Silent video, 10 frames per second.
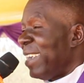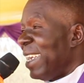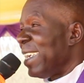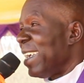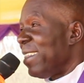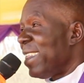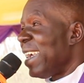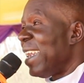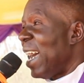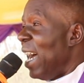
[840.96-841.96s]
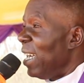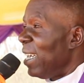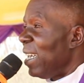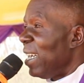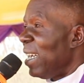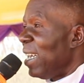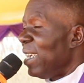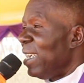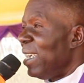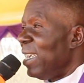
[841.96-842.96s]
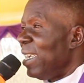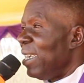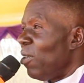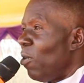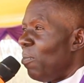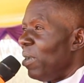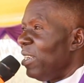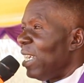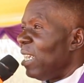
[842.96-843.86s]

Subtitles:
starting a theater. It